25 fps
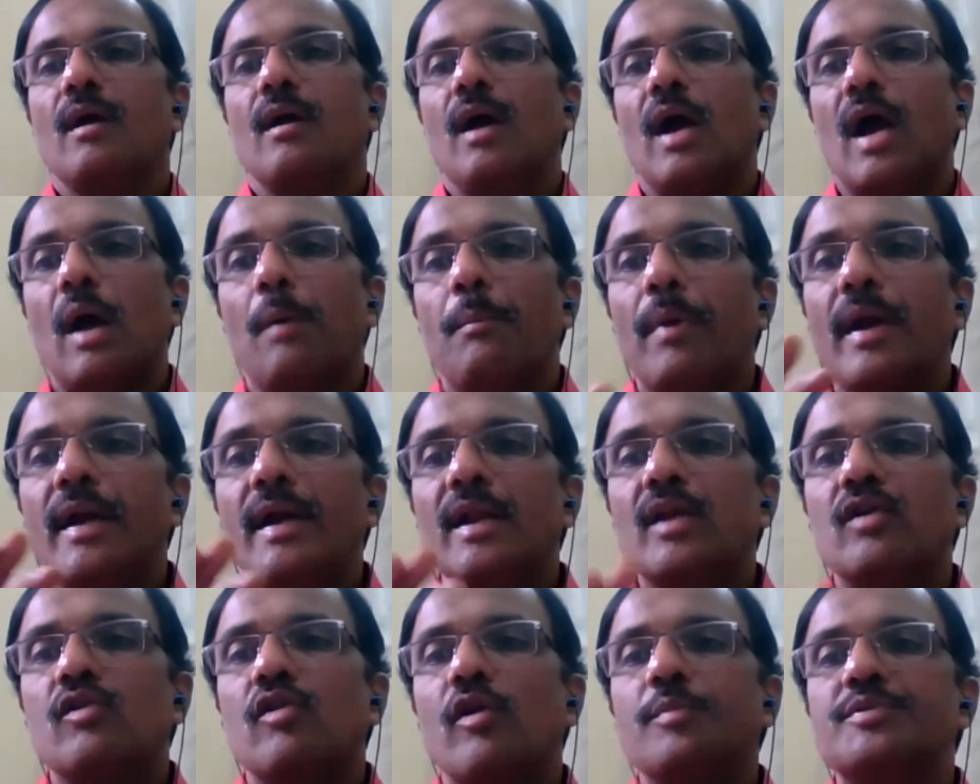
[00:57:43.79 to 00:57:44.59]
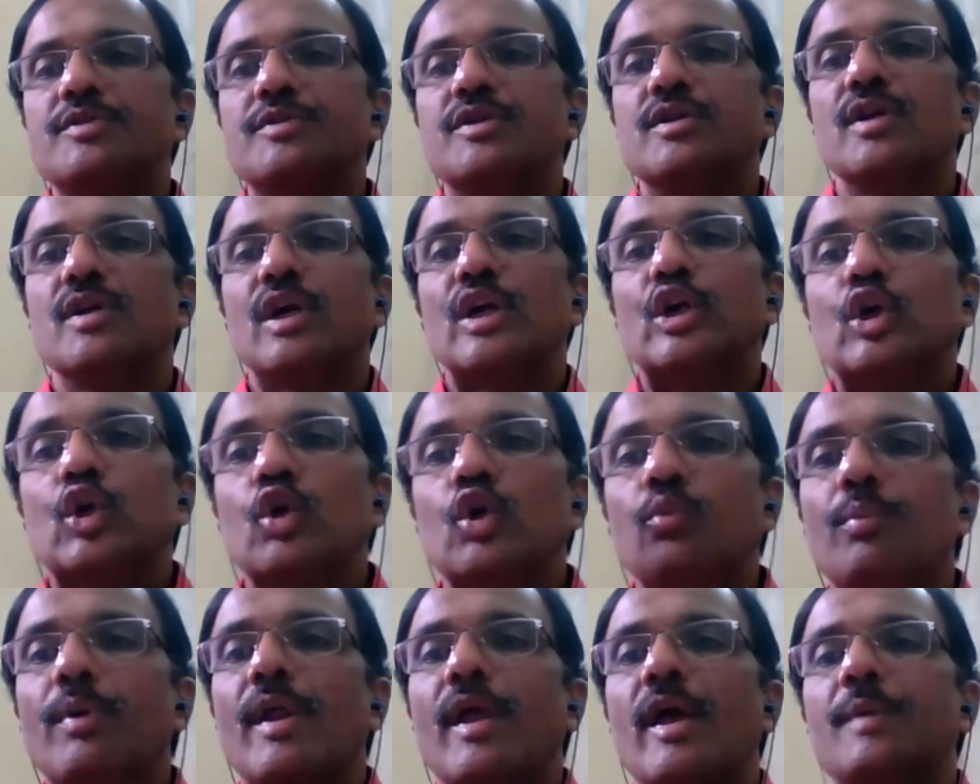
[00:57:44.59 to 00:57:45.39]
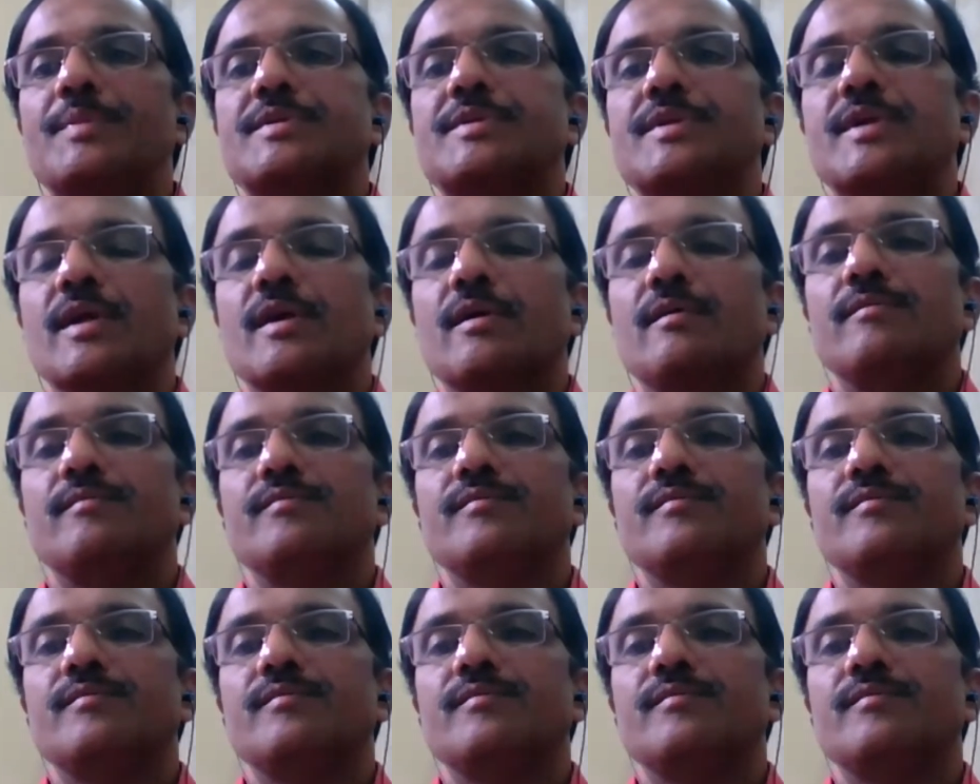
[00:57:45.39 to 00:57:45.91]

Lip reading: Hepaticopsida to Bryophyta.